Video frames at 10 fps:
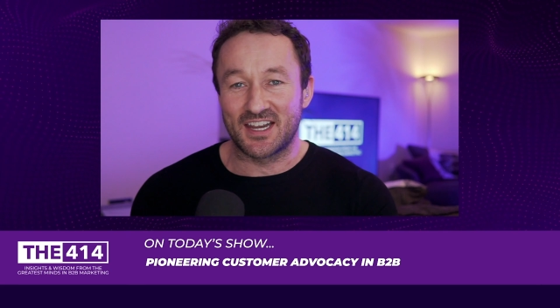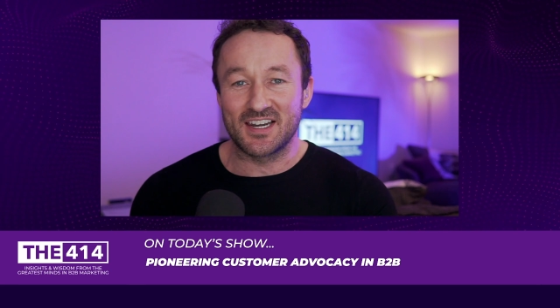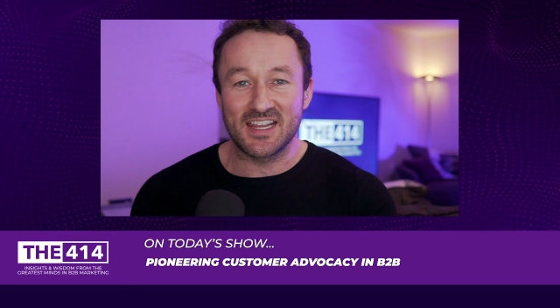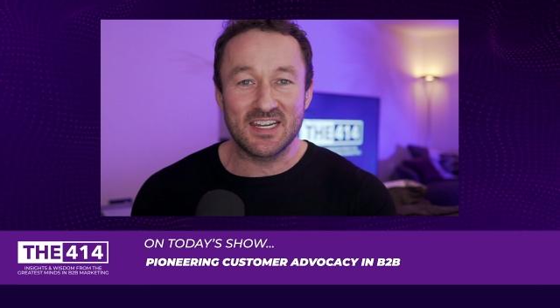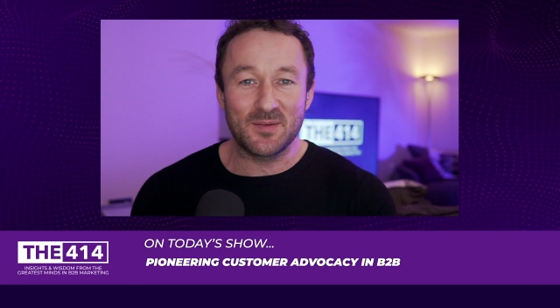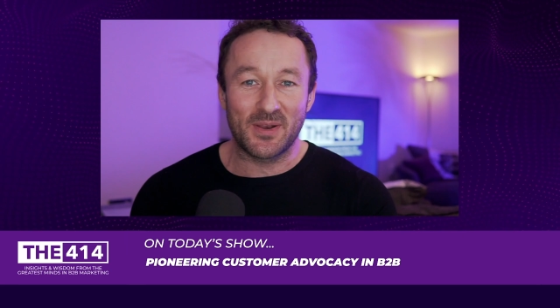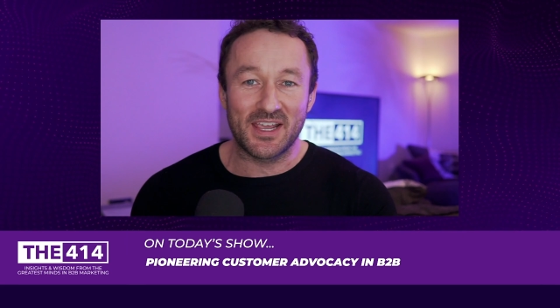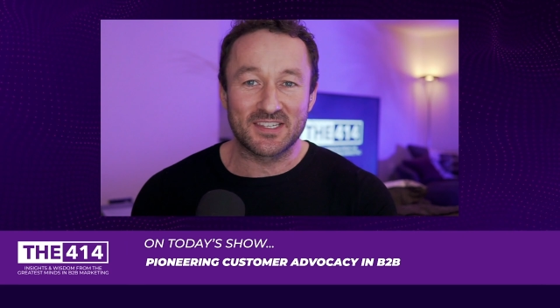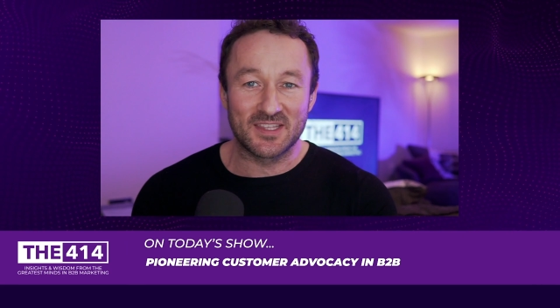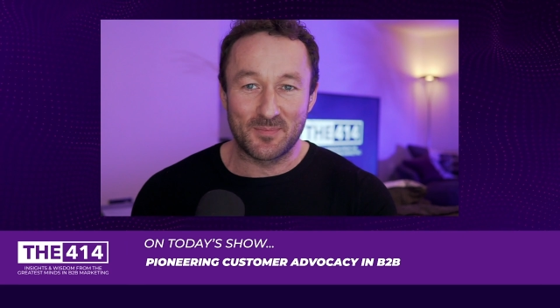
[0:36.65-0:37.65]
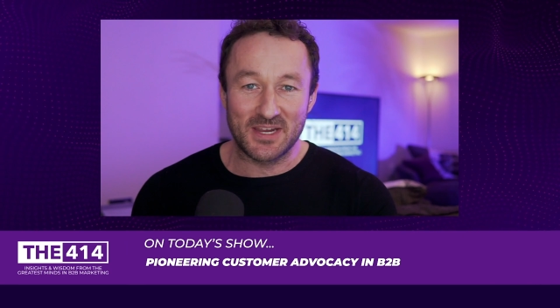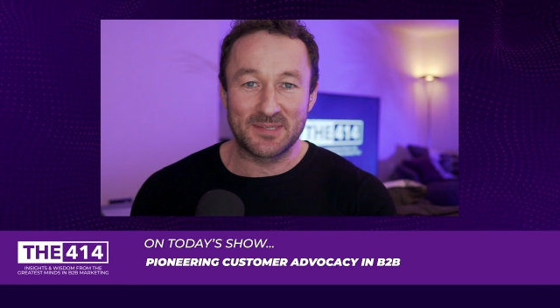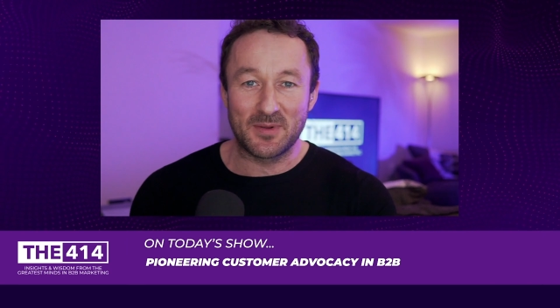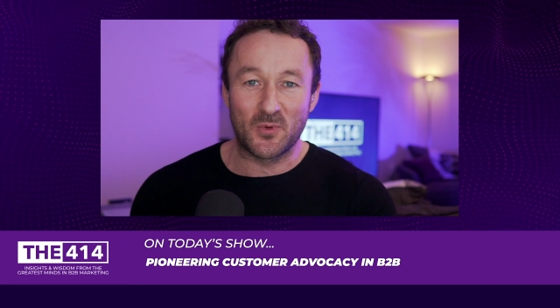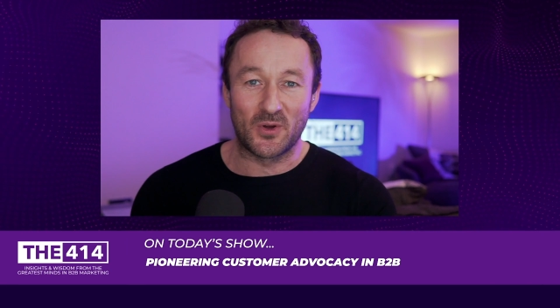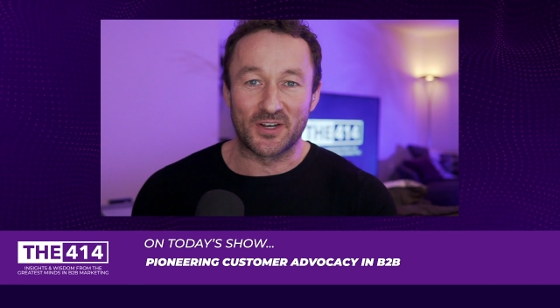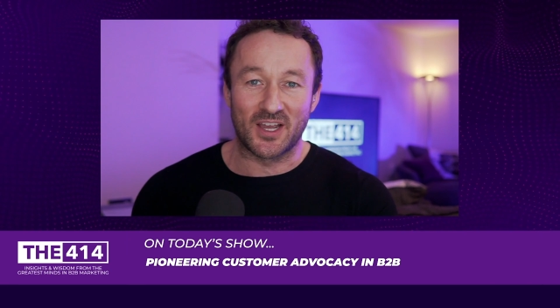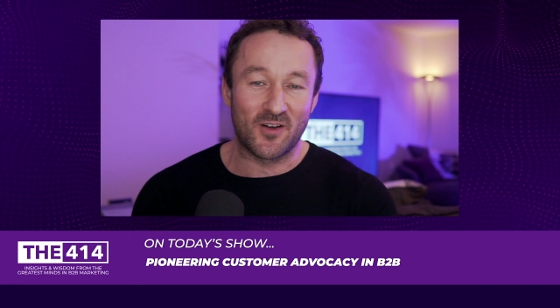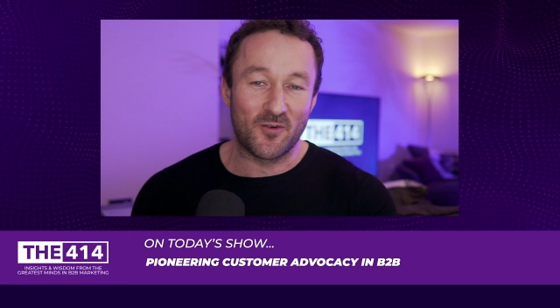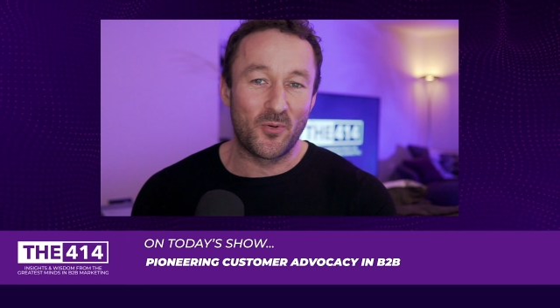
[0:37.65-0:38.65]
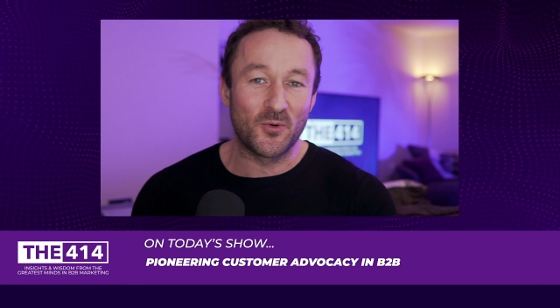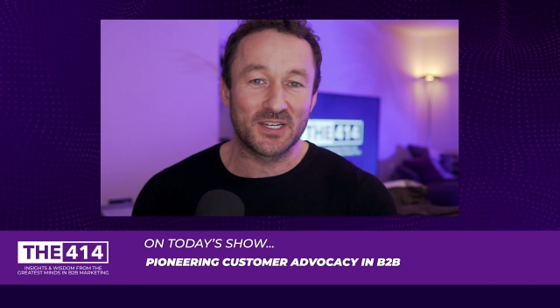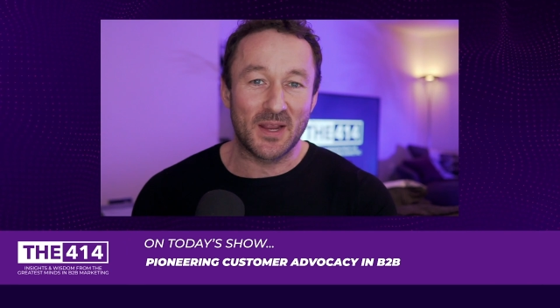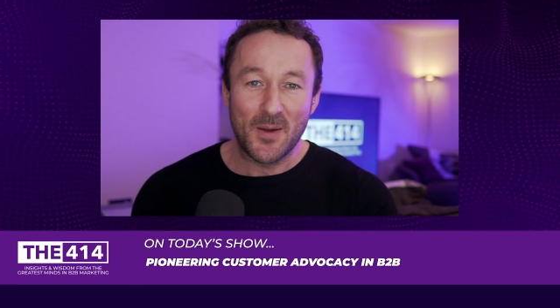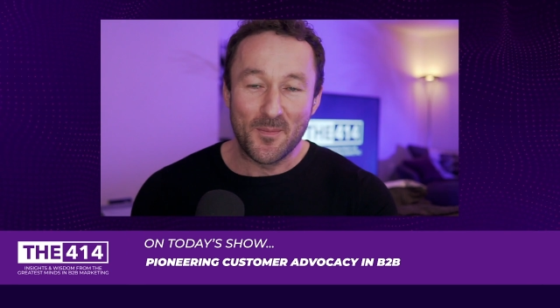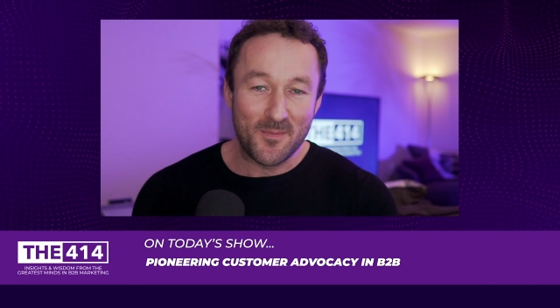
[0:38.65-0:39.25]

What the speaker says: and leading players in the B2B world are reporting